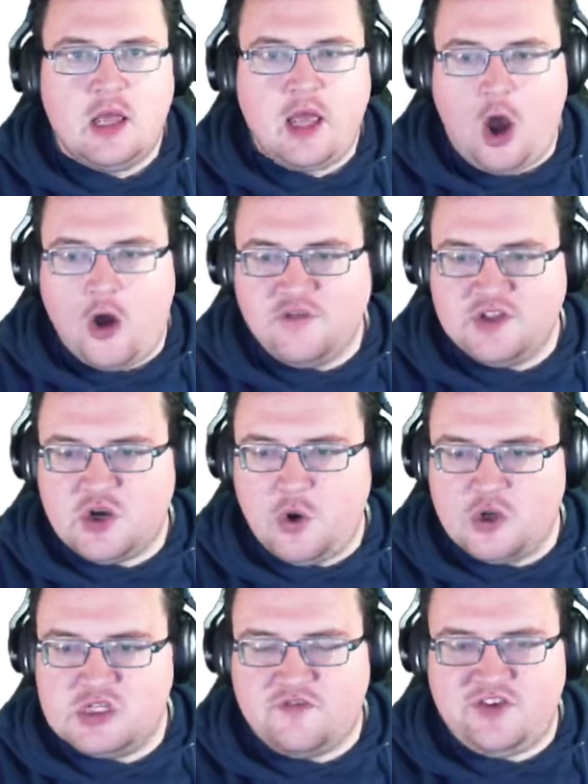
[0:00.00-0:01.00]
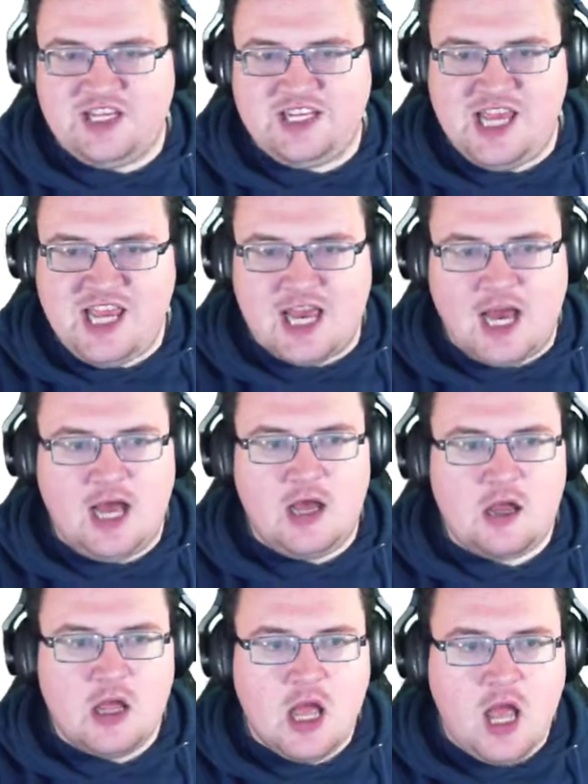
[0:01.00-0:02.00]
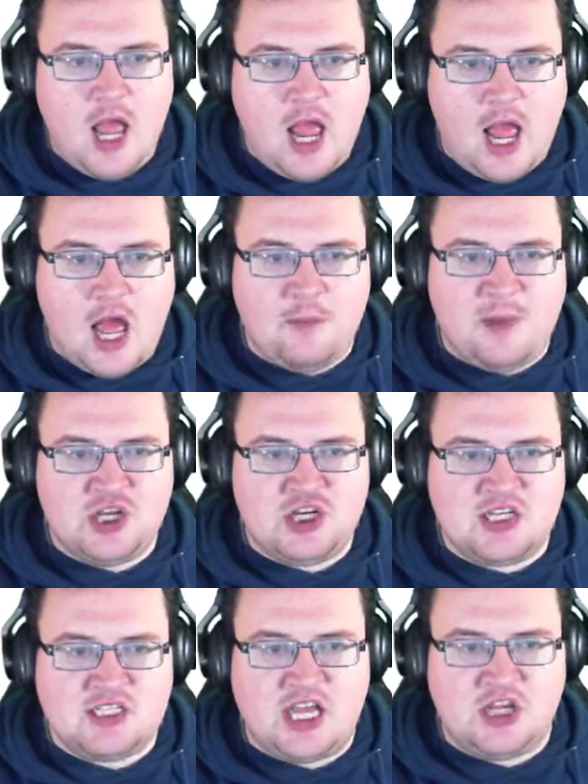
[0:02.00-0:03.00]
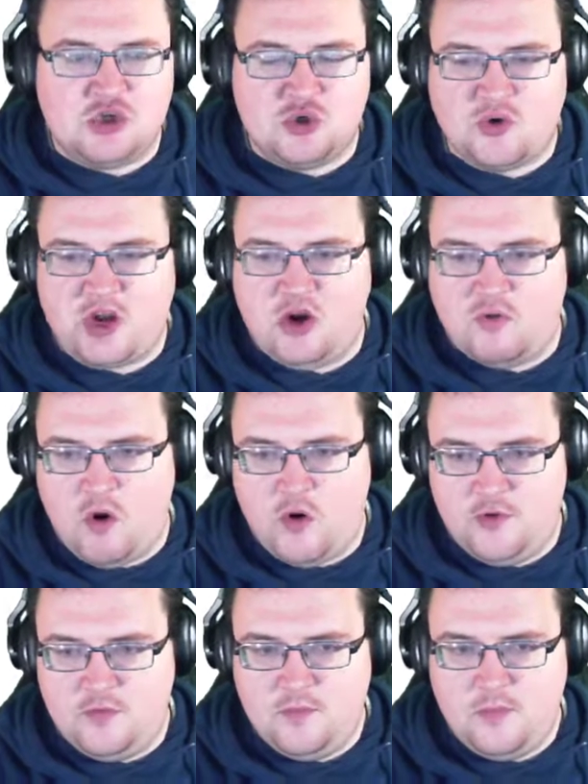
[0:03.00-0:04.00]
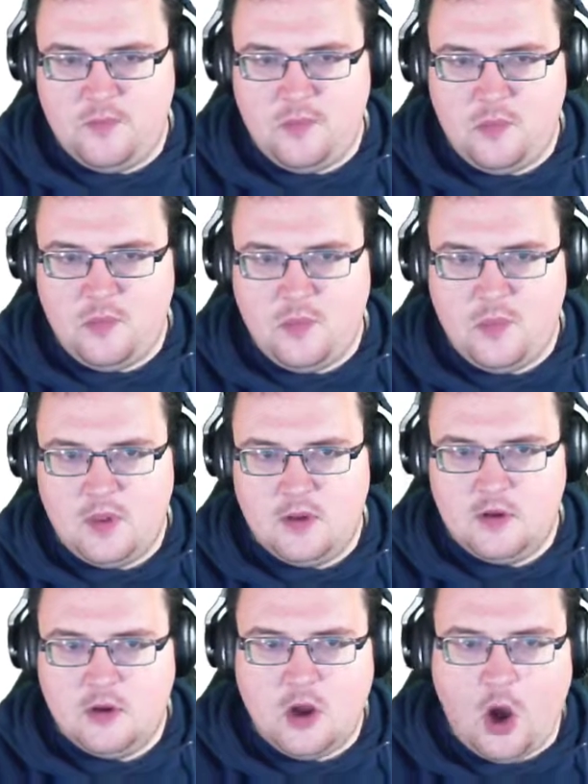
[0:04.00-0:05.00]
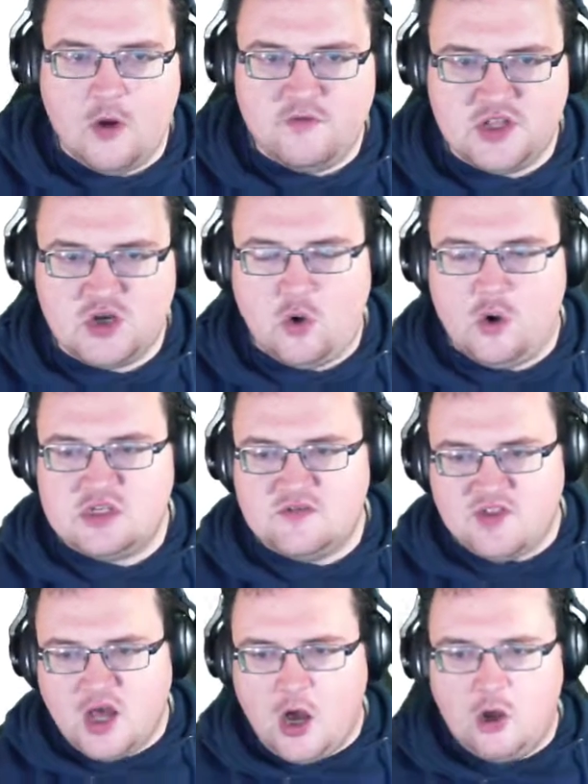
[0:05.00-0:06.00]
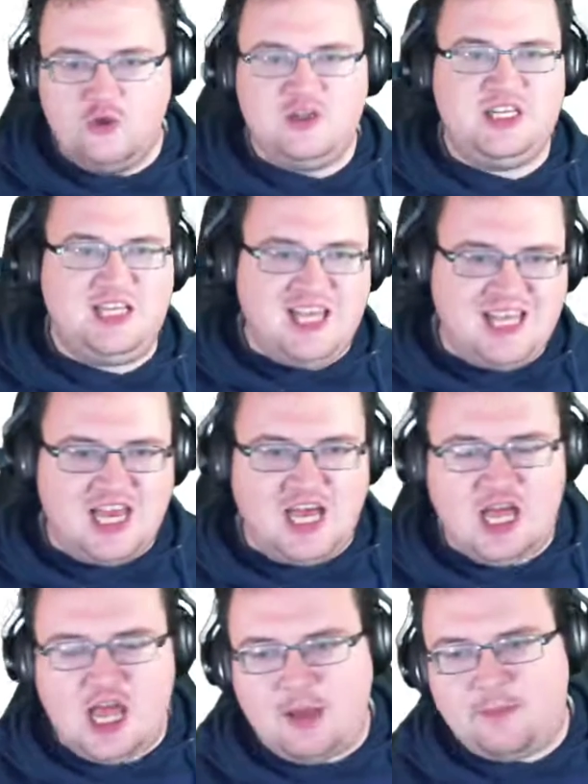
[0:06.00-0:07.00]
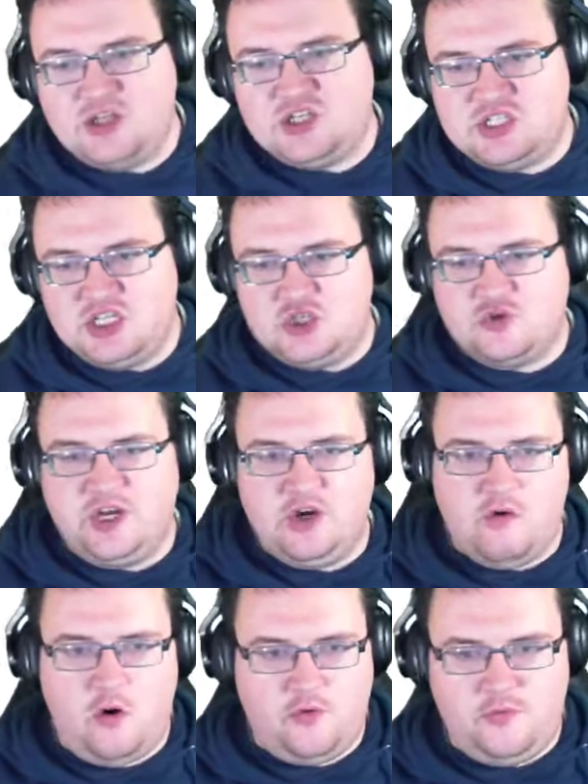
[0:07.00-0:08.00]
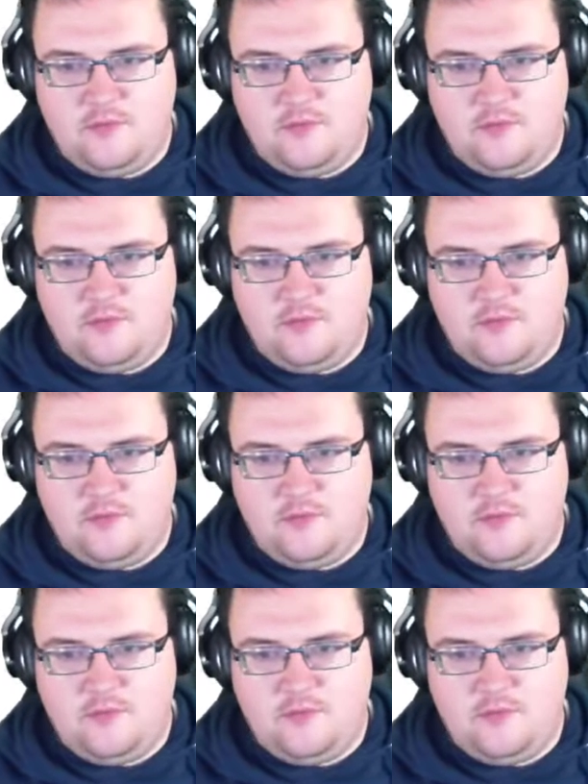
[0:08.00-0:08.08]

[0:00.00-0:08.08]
Over the course of a year, how much has that tree grown? Over the course of the whole year, how much has the tree grown?